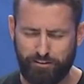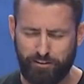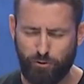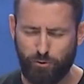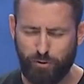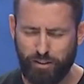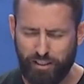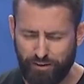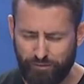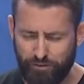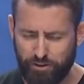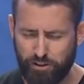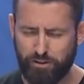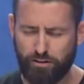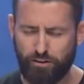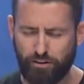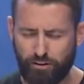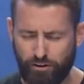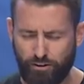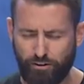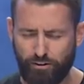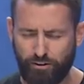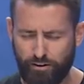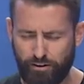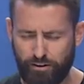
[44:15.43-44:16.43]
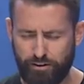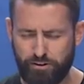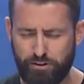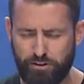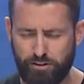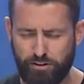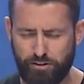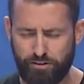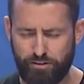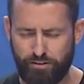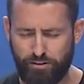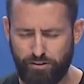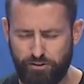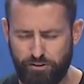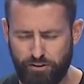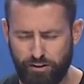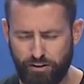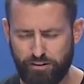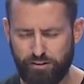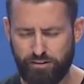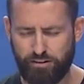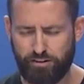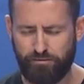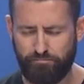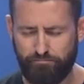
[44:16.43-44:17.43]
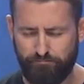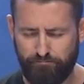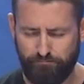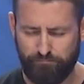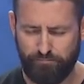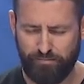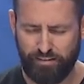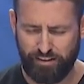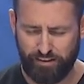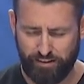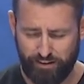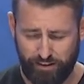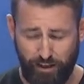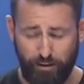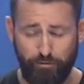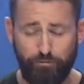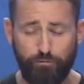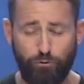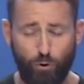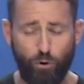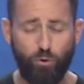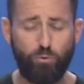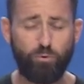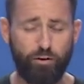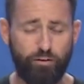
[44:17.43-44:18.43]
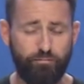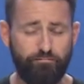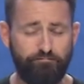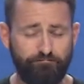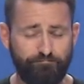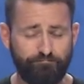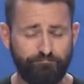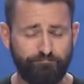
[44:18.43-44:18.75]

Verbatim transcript: you would give us the courage to just step forward